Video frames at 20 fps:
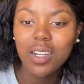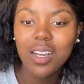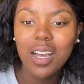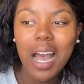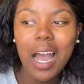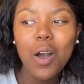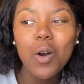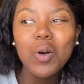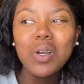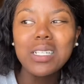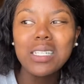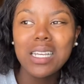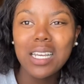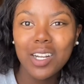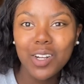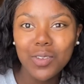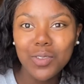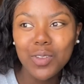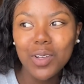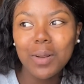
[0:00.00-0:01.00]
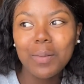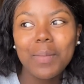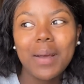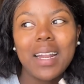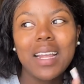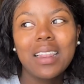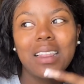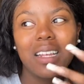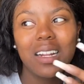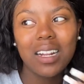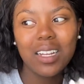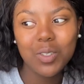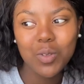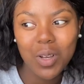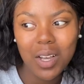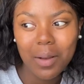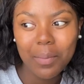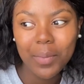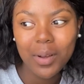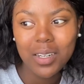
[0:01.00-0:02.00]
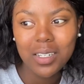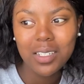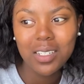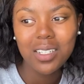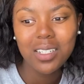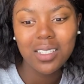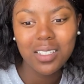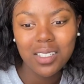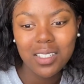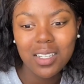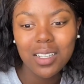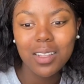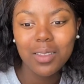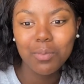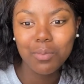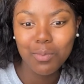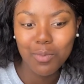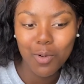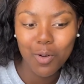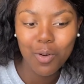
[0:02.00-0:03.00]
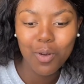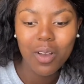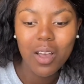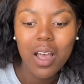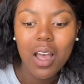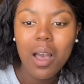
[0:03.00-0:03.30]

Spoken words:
I always say end of story, but then I talk about it more.